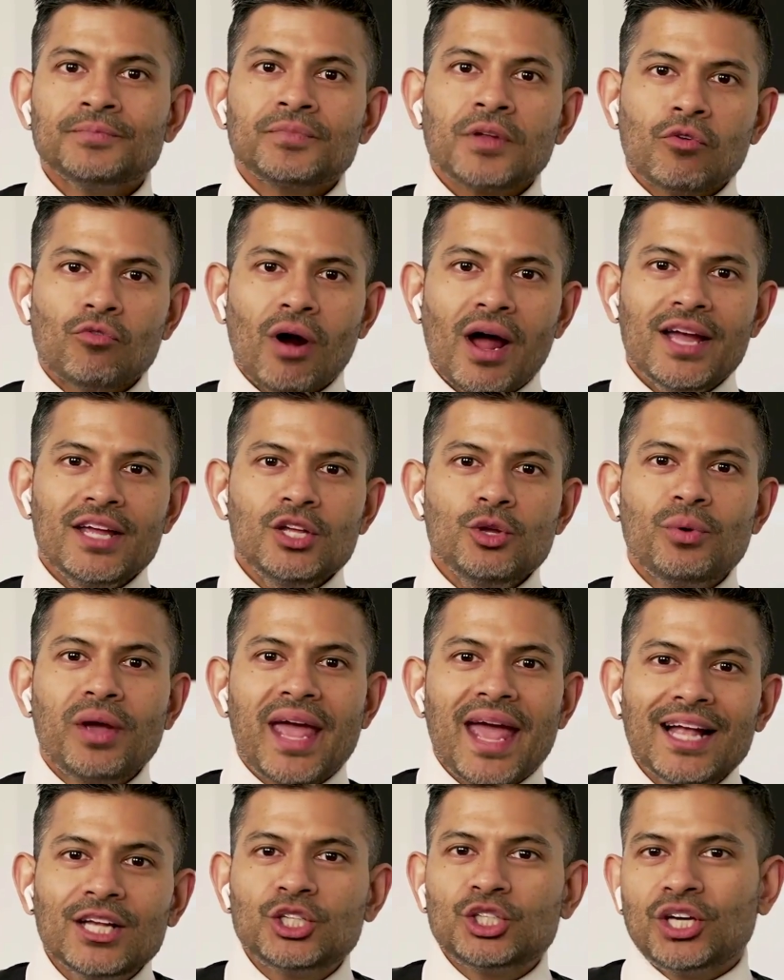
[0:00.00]
right you
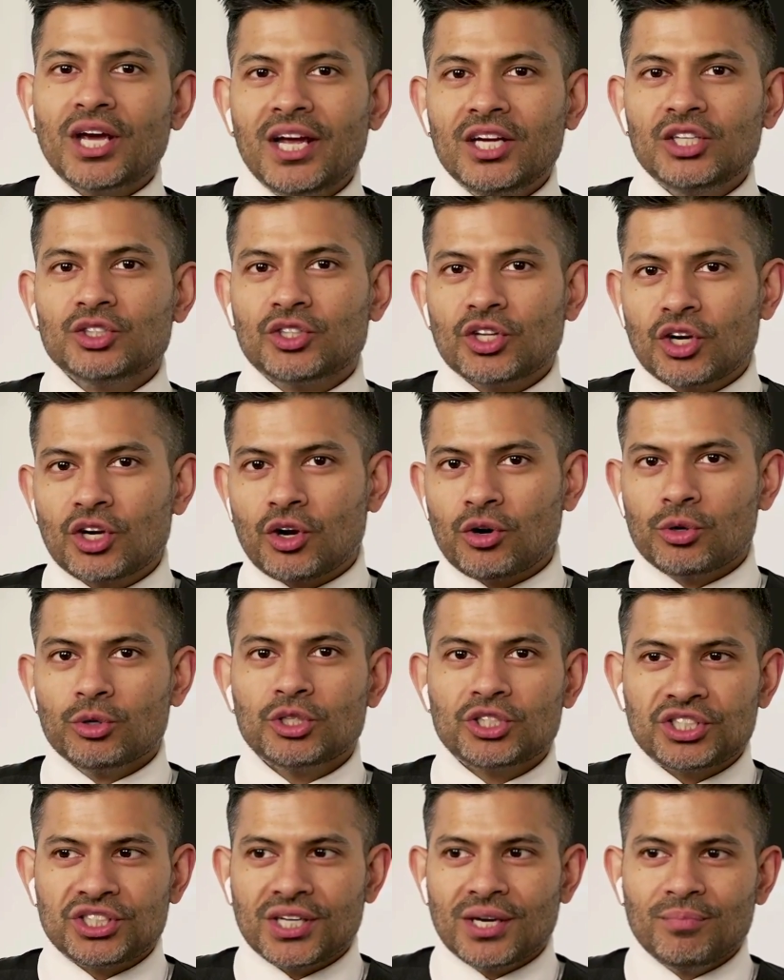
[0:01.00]
can't change the cruise
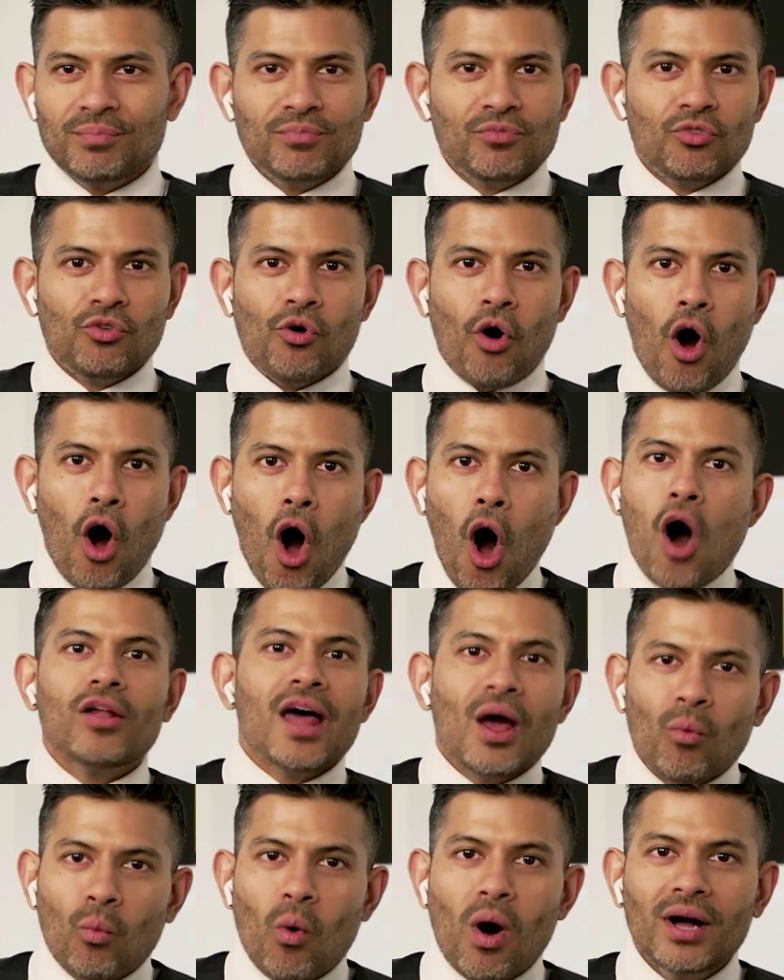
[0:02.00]
ship all
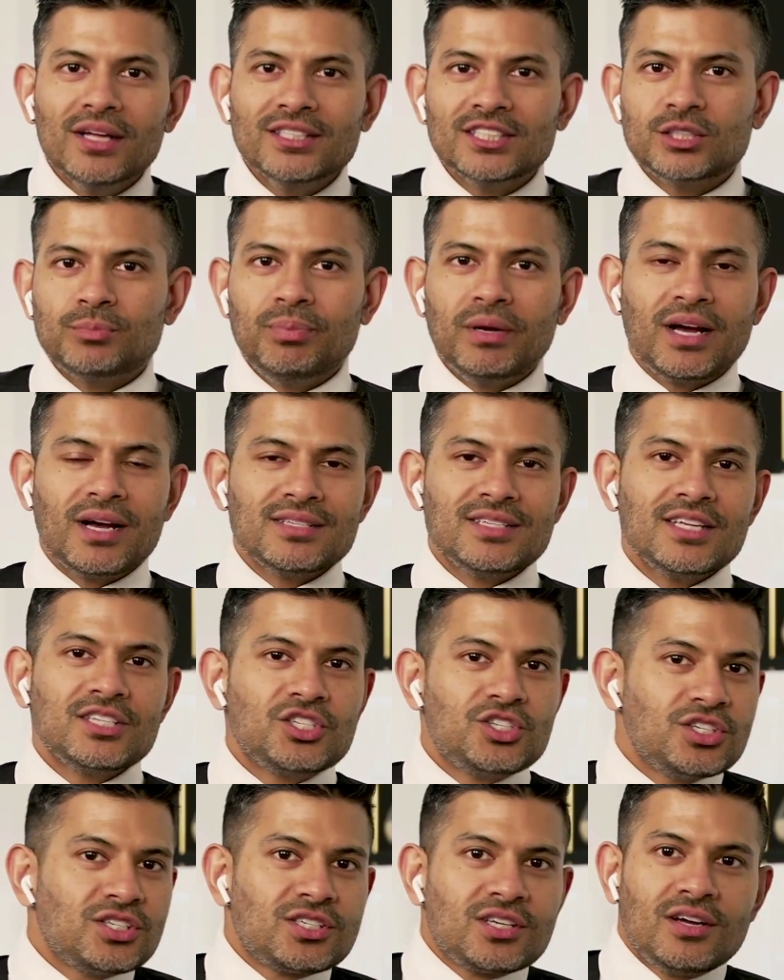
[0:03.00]
at once because it's
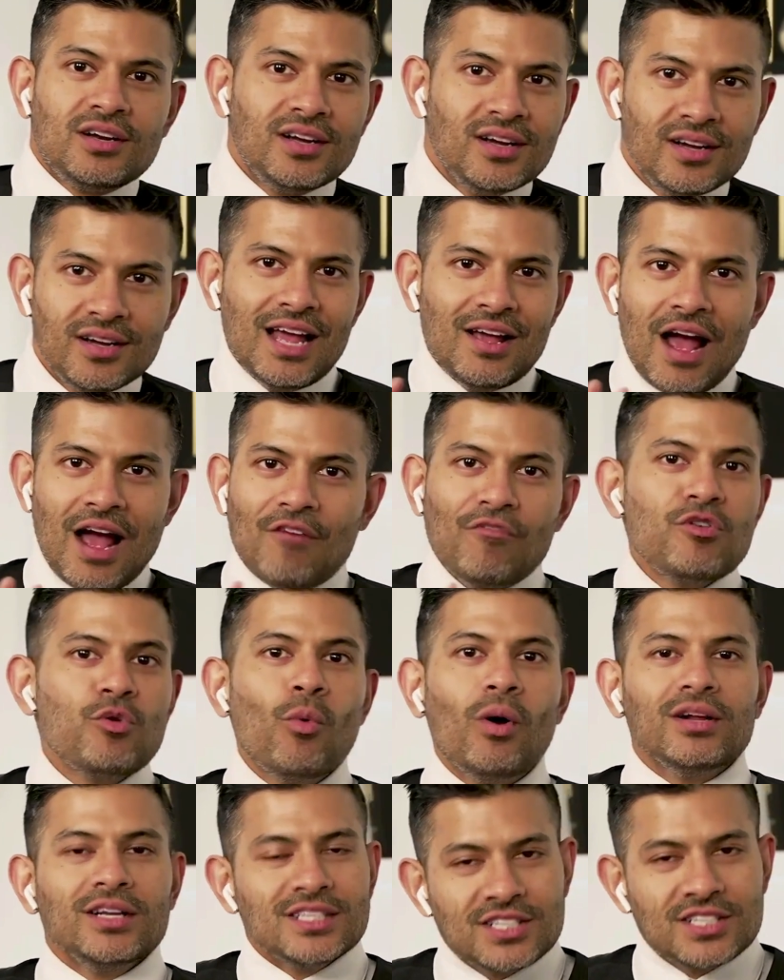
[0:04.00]
just gonna everyone is